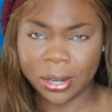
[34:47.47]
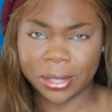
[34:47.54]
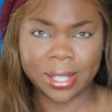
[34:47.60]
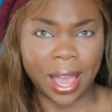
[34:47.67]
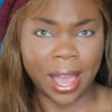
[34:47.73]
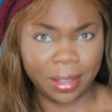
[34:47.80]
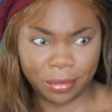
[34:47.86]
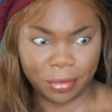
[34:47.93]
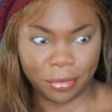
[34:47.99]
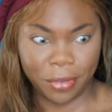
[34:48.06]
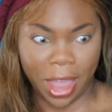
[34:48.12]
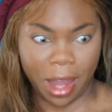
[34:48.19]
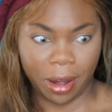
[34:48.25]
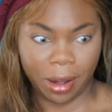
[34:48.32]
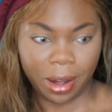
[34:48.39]
Is that even
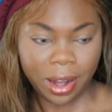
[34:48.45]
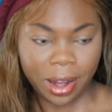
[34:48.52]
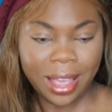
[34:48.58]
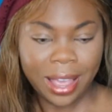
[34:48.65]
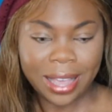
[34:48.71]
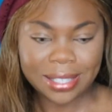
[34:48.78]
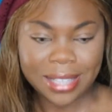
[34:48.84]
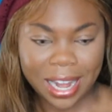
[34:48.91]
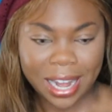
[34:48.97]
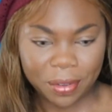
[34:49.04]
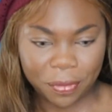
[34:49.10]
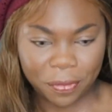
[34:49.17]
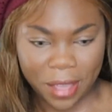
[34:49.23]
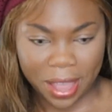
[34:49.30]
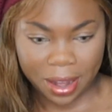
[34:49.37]
fair? Is that
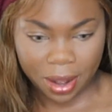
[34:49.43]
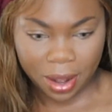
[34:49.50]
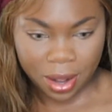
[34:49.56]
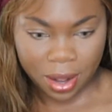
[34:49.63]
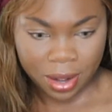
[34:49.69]
even fair?